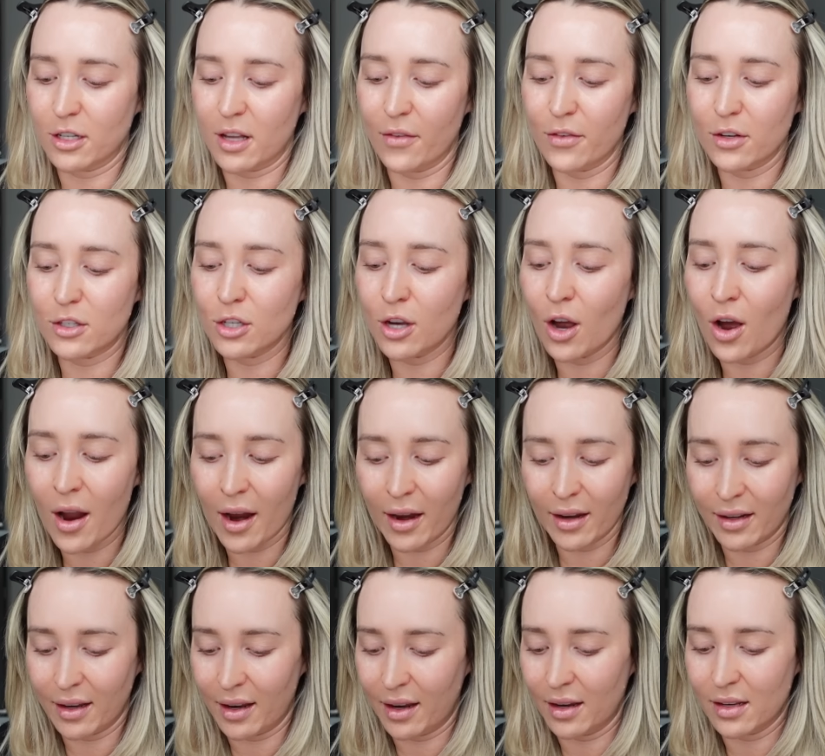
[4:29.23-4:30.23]
I have a
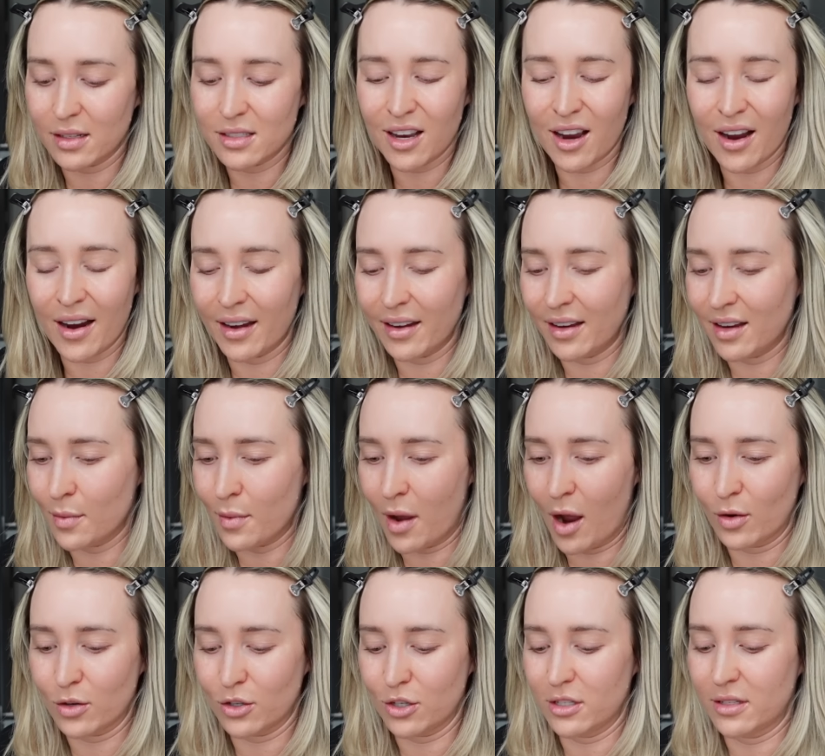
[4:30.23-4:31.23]
tiny
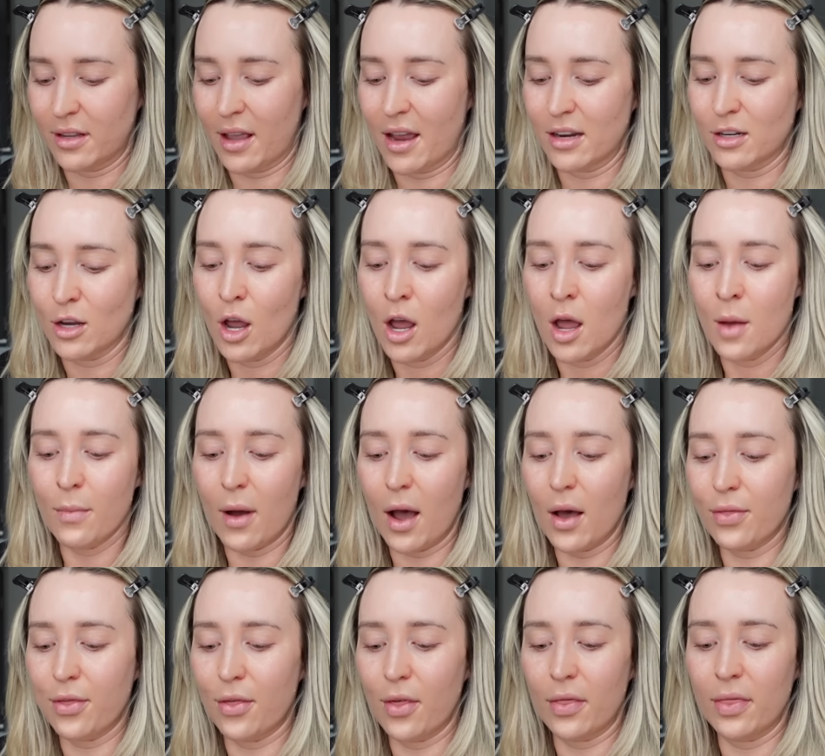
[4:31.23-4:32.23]
amount, she said, but
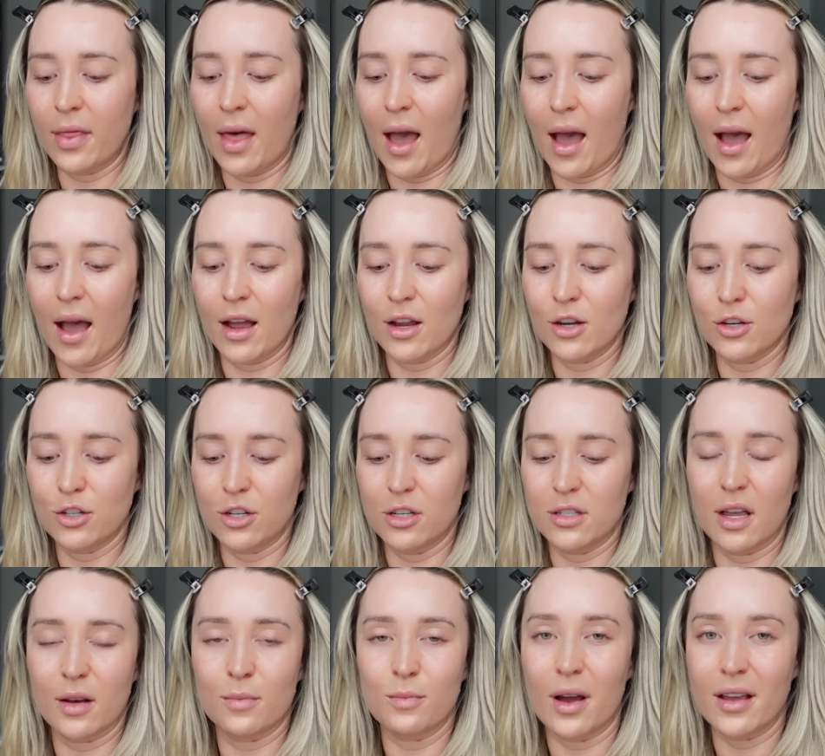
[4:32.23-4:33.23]
other than that, she
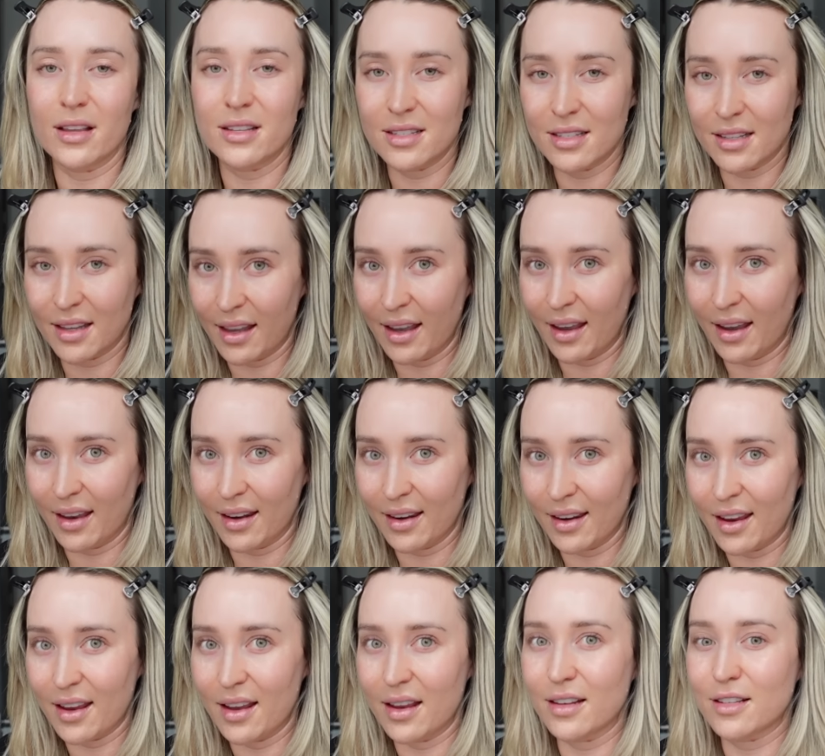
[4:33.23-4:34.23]
said my
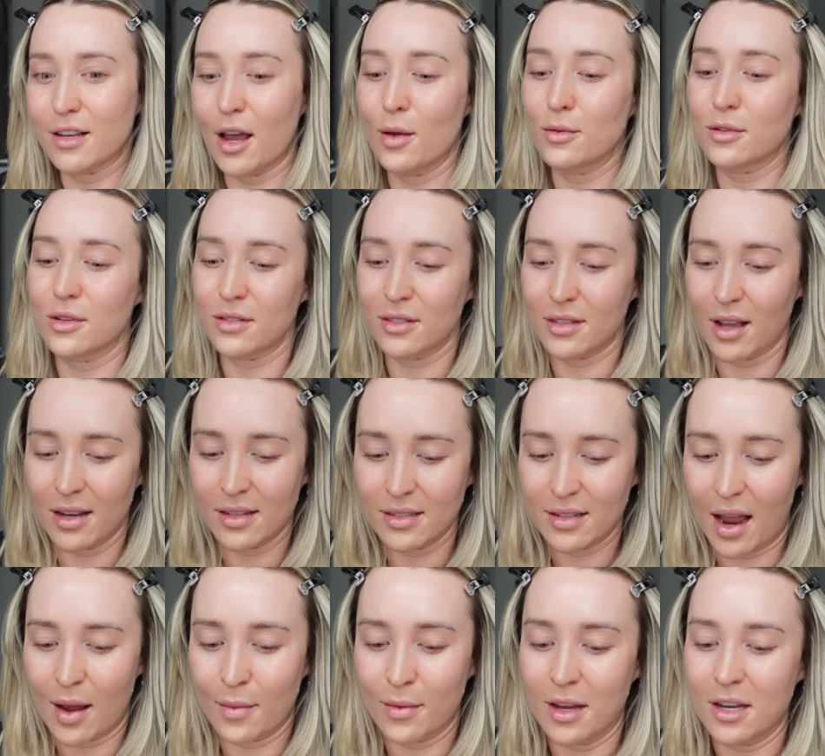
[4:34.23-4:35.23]
skin in terms of sun
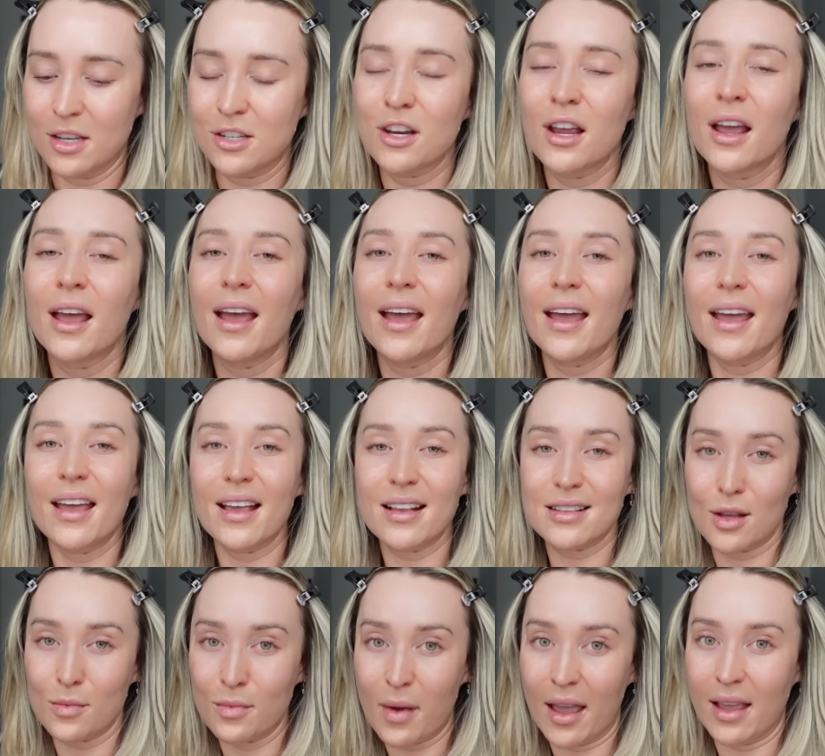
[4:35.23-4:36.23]
damage
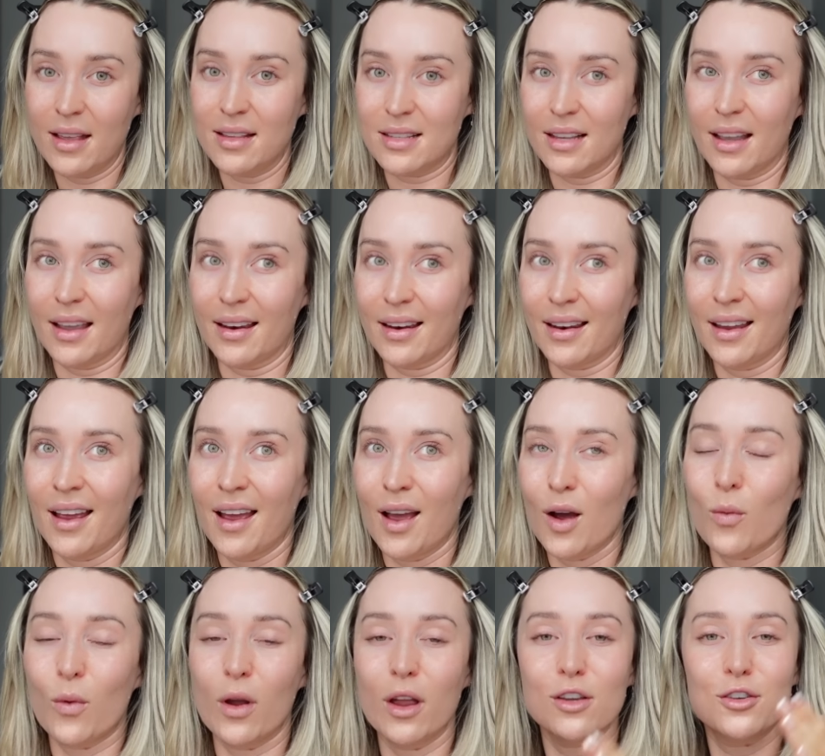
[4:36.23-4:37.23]
is amazing,
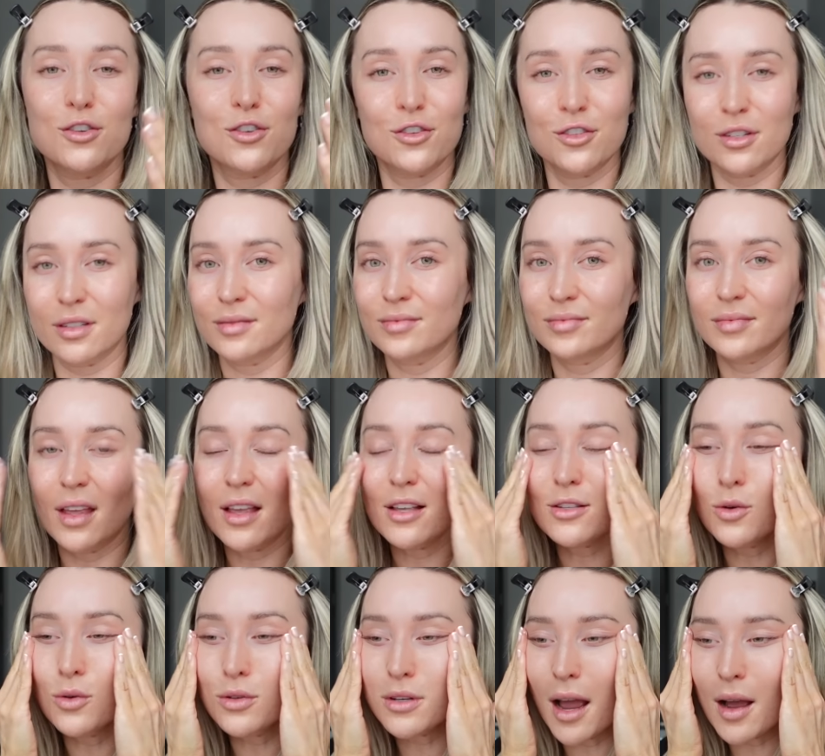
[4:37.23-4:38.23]
which is
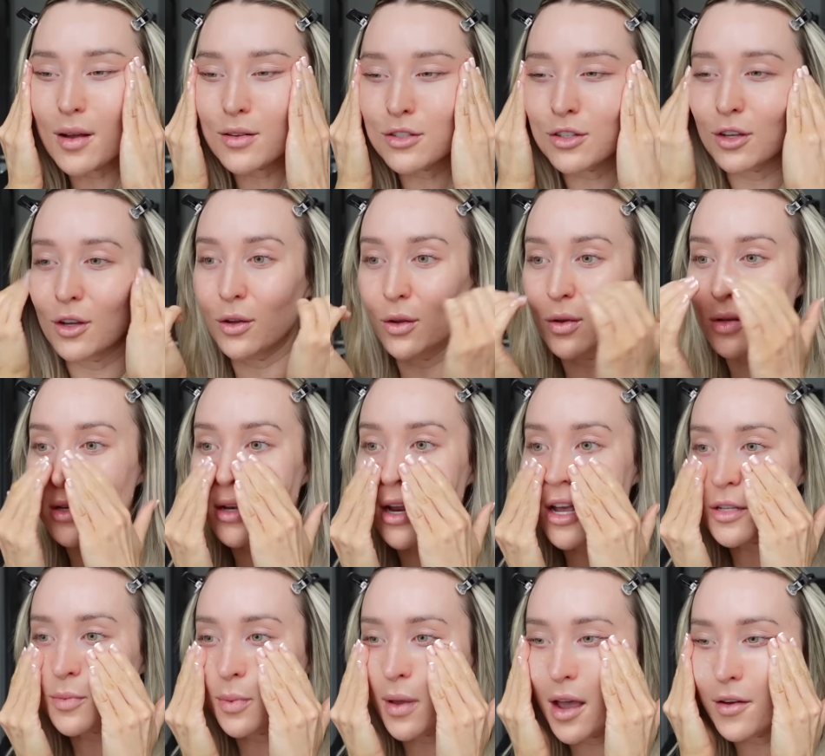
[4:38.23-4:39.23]
all down to using
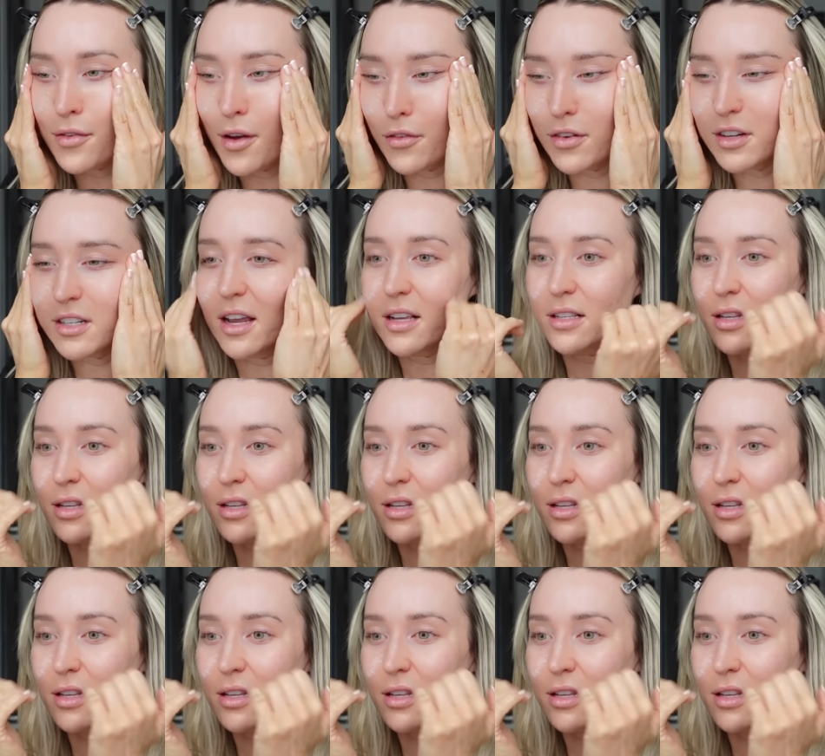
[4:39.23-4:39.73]
SPF every day.